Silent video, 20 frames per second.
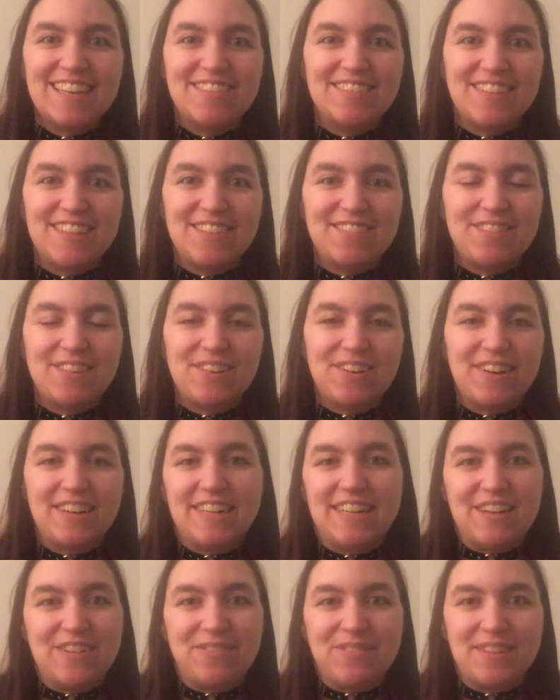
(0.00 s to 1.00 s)
Even if you
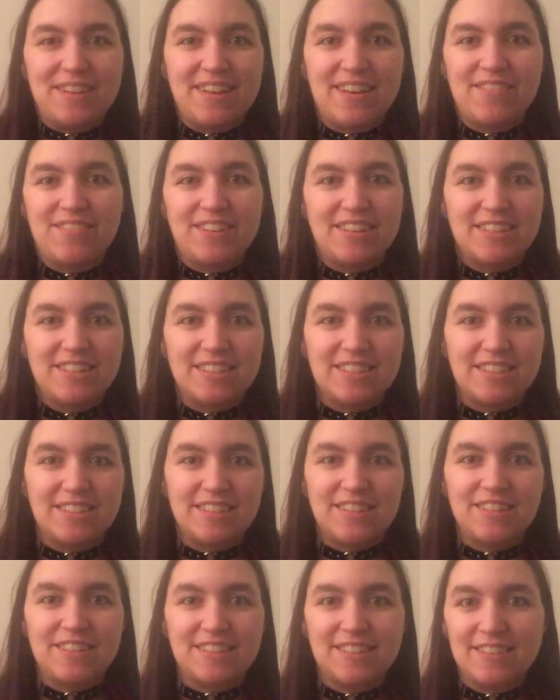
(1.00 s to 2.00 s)
already know the definition,
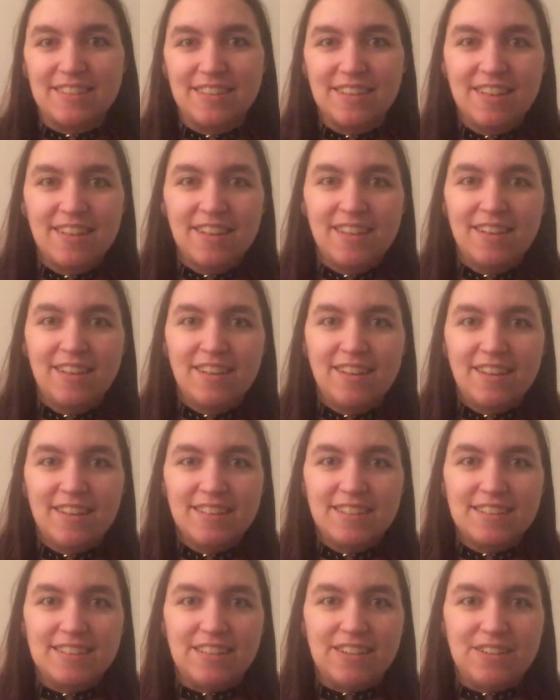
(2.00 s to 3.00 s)
you can
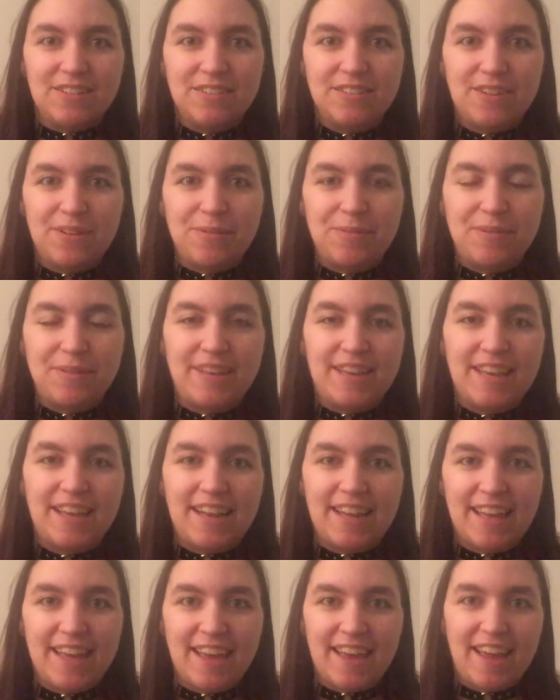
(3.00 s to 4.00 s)
still hopefully
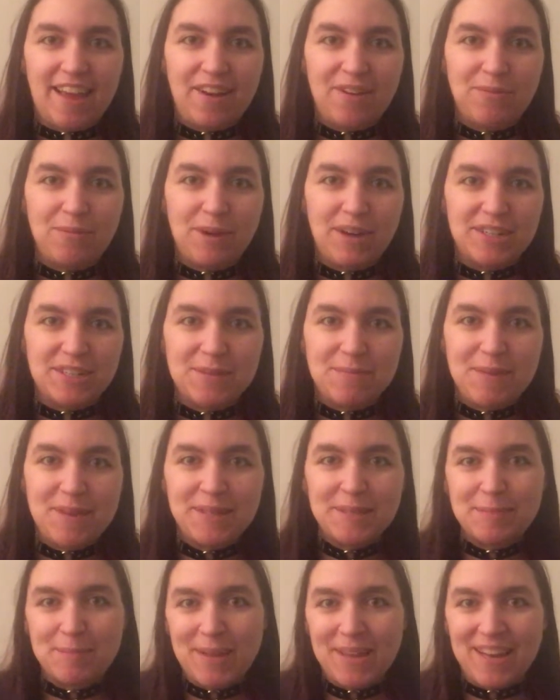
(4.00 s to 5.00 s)
get a kick out of watching me
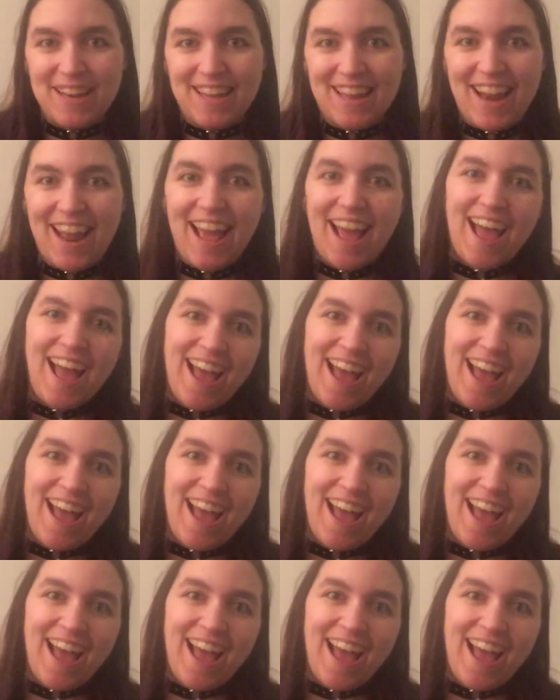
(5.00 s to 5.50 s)
explain it.